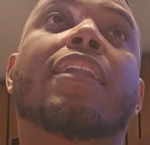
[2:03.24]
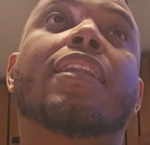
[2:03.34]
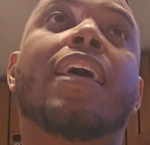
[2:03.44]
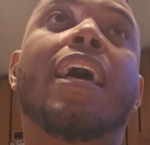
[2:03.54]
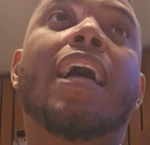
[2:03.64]

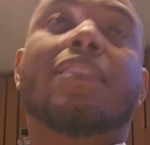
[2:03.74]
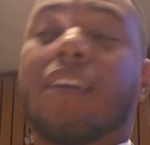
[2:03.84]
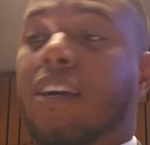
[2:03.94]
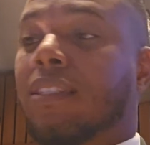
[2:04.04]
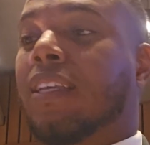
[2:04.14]
and
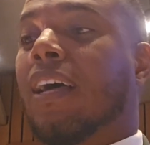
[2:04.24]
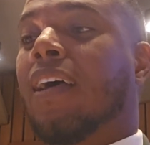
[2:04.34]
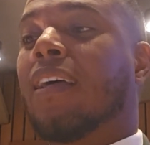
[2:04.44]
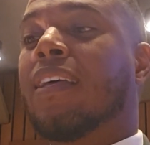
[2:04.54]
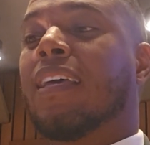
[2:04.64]

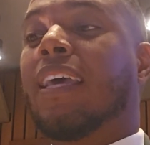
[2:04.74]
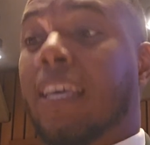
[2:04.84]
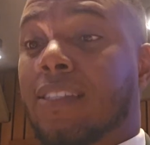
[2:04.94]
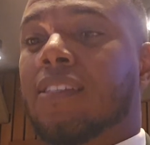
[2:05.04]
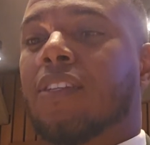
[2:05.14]
Antarctica
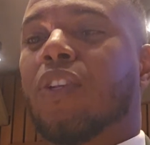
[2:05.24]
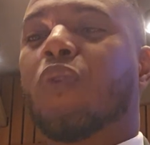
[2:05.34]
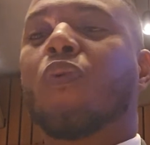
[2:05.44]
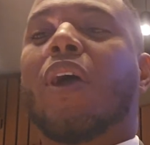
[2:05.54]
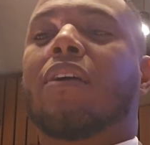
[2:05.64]
hits
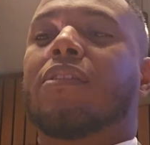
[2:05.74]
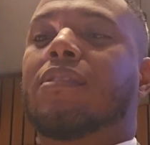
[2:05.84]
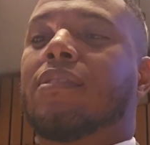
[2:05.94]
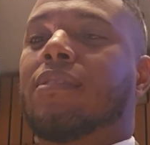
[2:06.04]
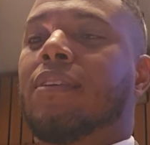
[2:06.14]
new
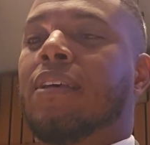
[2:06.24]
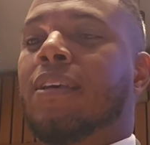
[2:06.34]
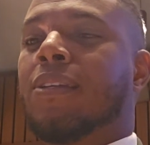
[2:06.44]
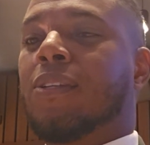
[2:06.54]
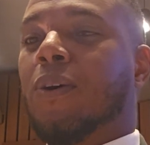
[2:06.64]
records.
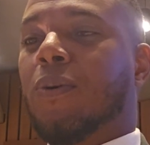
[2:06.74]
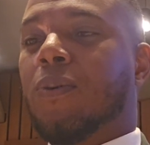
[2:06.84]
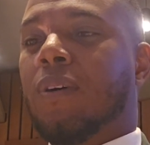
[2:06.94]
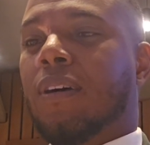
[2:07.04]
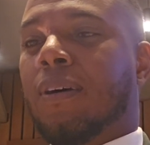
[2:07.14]

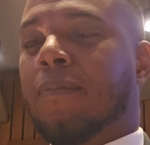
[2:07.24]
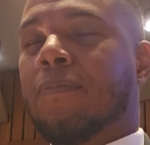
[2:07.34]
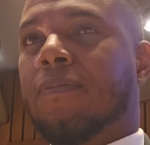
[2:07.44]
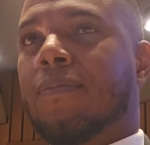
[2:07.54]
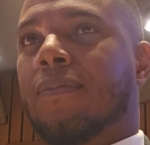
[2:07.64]
So
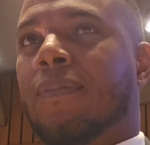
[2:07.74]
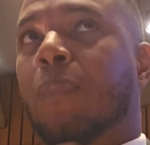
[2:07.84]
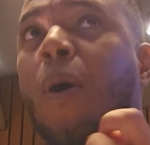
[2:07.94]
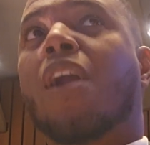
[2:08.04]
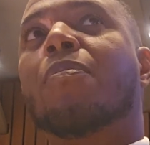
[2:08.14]
the
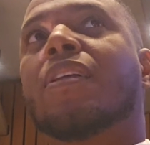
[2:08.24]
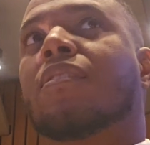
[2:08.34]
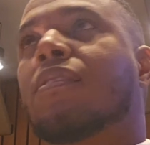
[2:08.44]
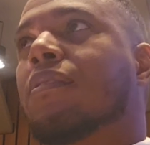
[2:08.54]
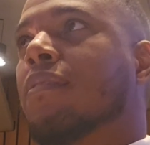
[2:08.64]

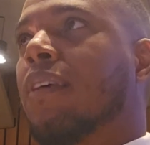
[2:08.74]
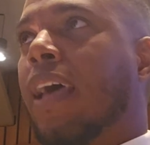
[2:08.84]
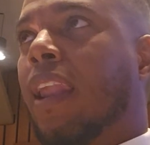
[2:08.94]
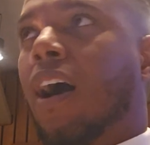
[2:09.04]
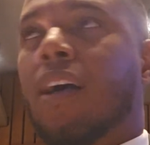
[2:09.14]
parliaments
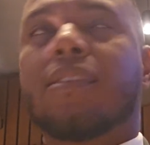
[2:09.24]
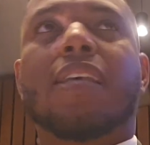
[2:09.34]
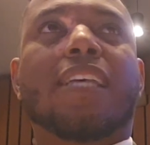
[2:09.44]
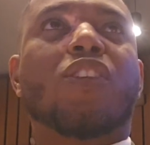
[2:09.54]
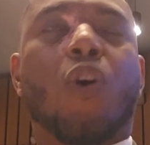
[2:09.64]
and us
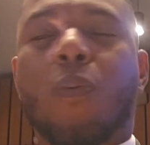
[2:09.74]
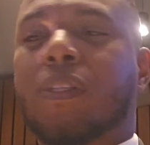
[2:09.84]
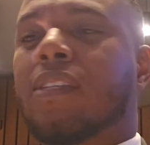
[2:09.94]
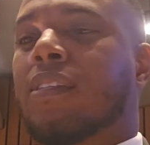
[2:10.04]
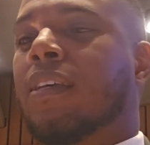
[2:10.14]
as the
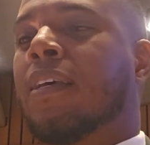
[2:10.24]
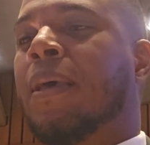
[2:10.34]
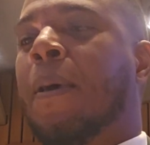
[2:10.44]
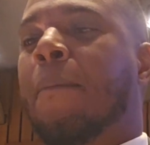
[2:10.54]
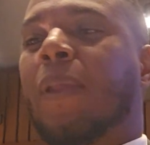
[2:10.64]
OPCC
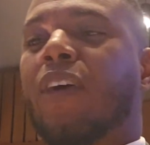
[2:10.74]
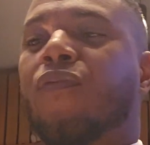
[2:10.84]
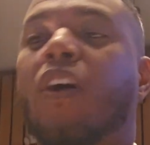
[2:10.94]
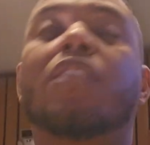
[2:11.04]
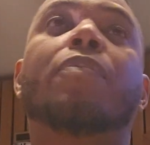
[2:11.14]
play a
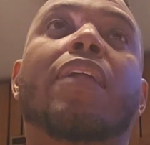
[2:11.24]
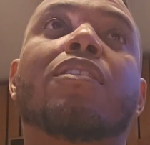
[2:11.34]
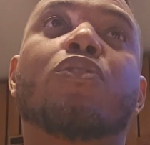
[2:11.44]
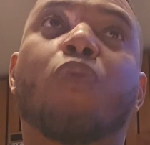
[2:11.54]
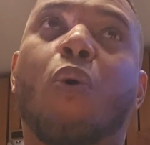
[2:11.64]

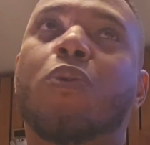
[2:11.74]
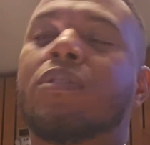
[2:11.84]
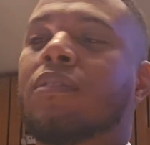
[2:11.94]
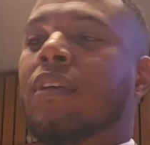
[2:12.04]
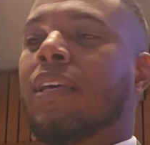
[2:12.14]
fundamental
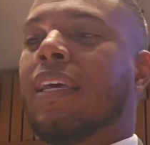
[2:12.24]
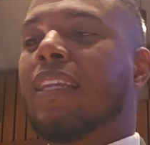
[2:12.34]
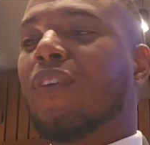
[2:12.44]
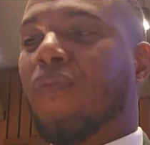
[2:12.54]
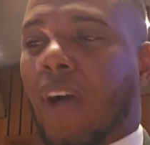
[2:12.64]
role
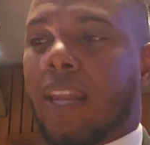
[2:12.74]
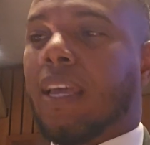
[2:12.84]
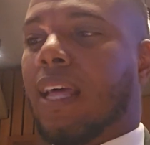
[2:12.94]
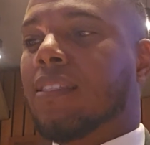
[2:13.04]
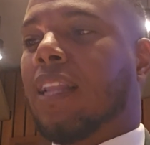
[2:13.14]
in the fight
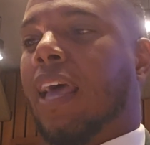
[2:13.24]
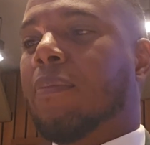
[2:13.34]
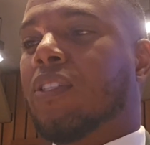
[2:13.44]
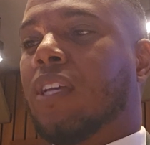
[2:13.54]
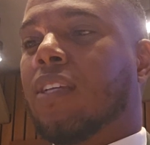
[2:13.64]
against
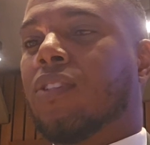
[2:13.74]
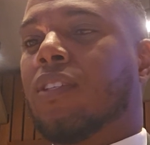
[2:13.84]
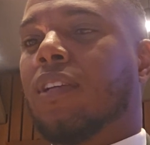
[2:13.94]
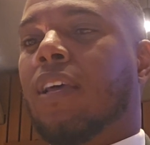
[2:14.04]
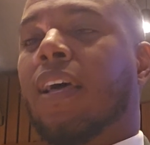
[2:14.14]
climate
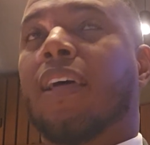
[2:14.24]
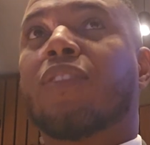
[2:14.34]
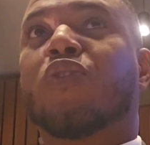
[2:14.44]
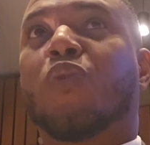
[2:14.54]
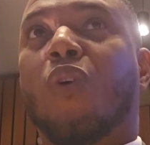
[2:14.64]
change,
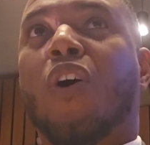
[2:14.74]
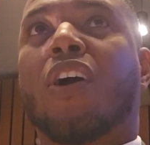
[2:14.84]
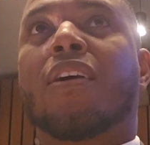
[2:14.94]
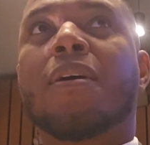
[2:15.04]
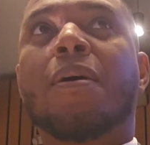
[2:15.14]
and through
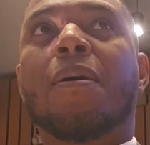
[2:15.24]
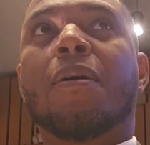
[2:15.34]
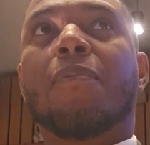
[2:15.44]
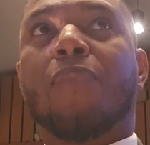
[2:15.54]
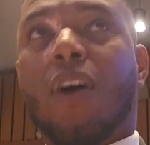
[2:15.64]
our
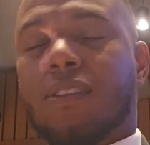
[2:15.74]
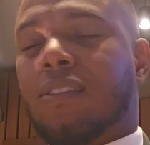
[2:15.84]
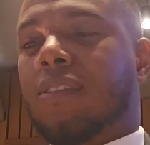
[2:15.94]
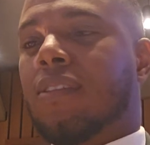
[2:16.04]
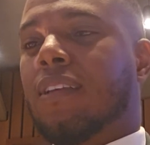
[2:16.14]

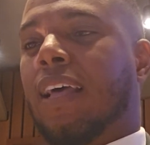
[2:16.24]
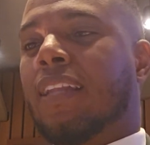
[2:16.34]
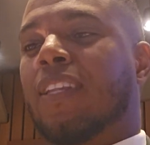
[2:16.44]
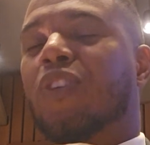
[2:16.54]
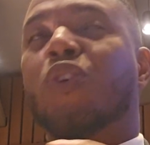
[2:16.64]
parts
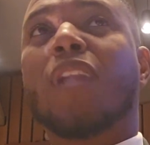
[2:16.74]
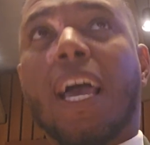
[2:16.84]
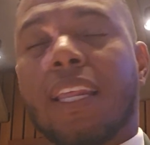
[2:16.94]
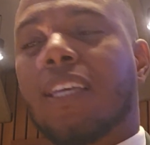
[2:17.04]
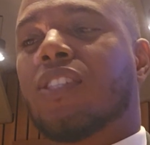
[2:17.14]
and
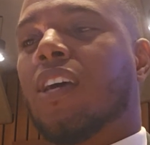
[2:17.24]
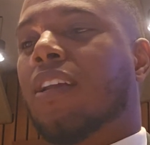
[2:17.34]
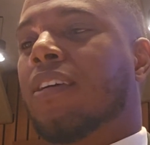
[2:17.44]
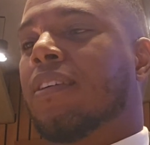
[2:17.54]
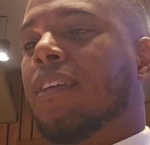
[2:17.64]
uniting each
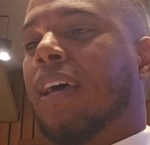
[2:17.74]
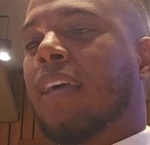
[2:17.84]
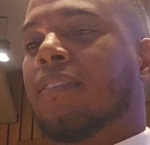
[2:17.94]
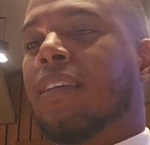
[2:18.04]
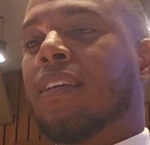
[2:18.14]
other,
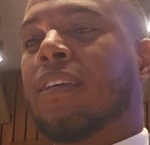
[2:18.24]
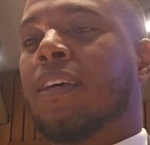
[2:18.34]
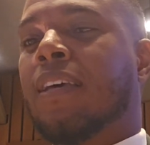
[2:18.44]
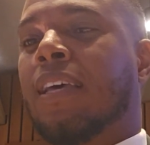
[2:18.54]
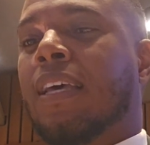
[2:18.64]
I
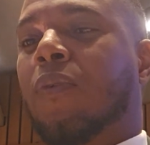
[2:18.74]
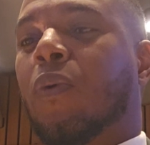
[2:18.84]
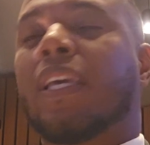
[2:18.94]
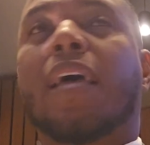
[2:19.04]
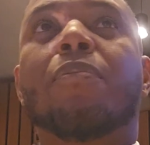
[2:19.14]
think
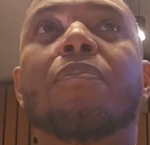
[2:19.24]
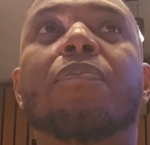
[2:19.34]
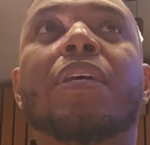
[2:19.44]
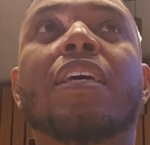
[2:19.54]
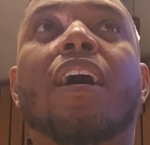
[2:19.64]
we can
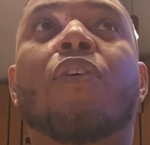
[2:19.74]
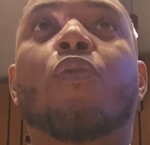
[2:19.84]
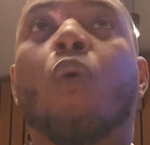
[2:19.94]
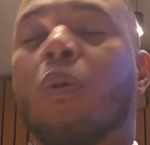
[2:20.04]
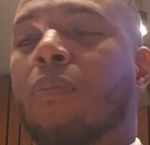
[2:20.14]
be a
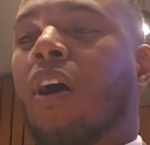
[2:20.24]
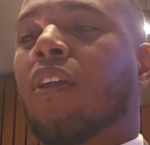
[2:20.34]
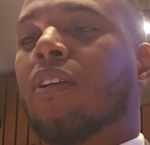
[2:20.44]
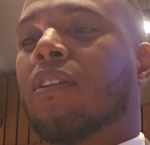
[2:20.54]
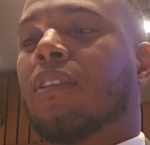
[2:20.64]
role
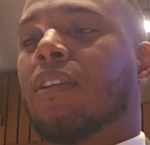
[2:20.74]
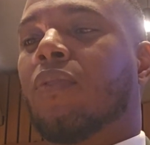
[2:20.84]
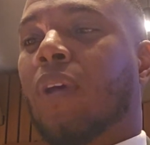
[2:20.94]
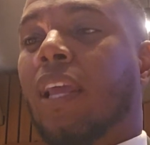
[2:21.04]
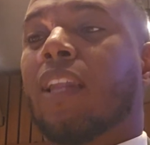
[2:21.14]
model
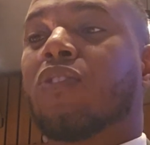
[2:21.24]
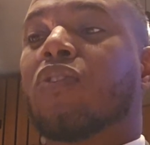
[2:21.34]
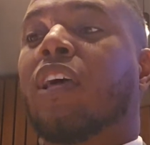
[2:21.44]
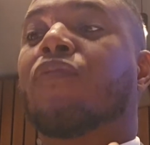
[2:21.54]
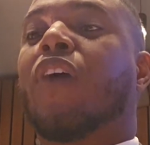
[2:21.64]
related
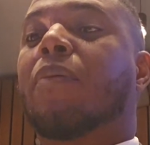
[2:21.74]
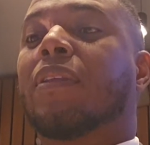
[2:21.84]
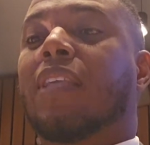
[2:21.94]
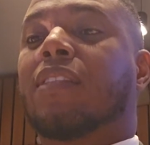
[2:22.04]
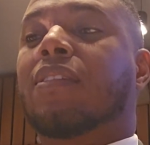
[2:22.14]
to the
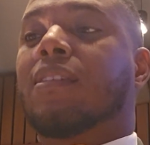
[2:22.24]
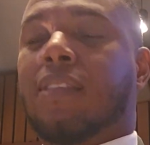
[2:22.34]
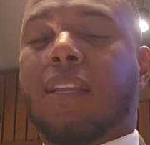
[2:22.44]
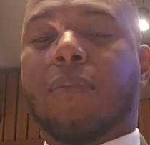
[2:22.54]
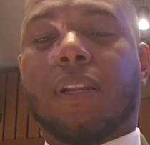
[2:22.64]
environment and
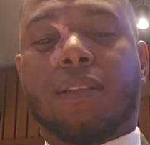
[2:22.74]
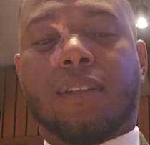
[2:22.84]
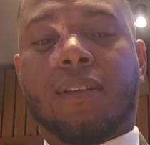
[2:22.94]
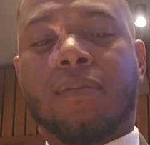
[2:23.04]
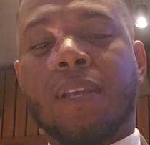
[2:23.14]

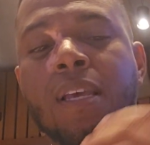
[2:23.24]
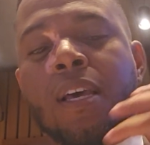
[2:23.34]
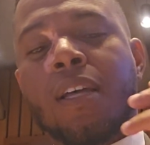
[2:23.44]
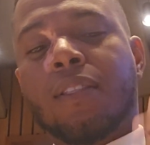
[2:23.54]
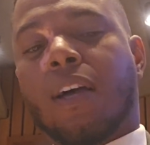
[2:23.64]
sustainability.
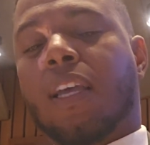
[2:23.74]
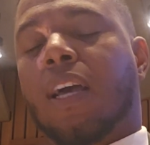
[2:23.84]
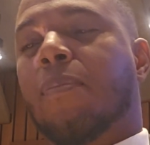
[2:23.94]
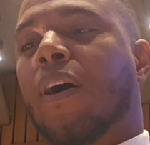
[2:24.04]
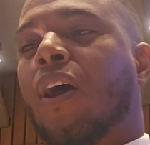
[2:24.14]

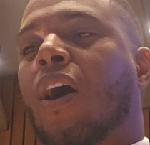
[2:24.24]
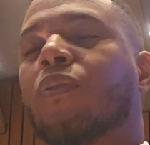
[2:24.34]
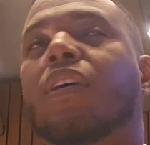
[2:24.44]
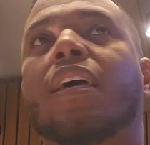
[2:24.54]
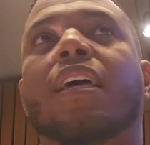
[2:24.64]
Talking about
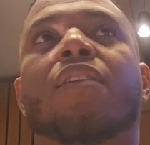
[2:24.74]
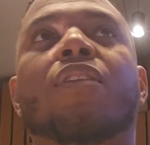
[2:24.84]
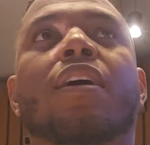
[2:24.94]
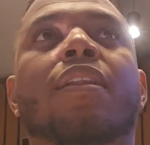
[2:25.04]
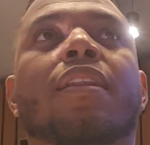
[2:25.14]
how the
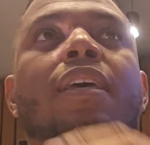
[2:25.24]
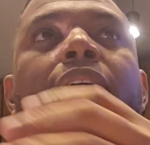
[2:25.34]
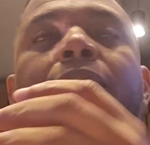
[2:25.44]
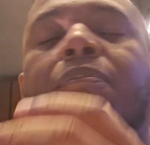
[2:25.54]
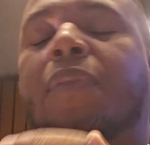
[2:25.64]

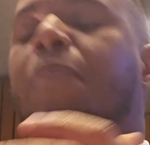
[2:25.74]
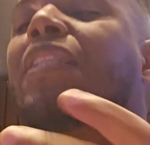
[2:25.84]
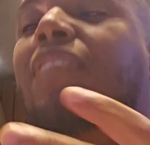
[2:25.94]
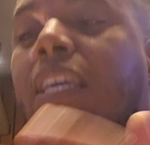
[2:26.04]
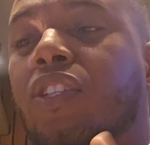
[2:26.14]

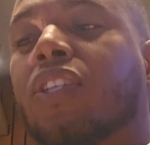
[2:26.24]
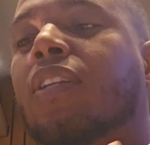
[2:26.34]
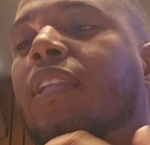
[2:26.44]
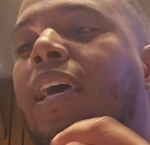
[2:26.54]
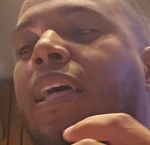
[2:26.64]

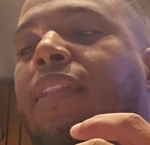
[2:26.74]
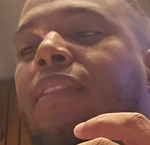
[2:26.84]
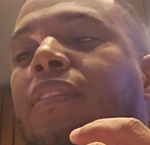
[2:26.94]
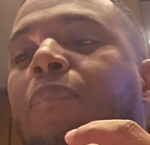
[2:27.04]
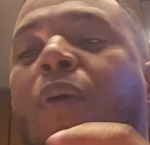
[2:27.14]
implementation and the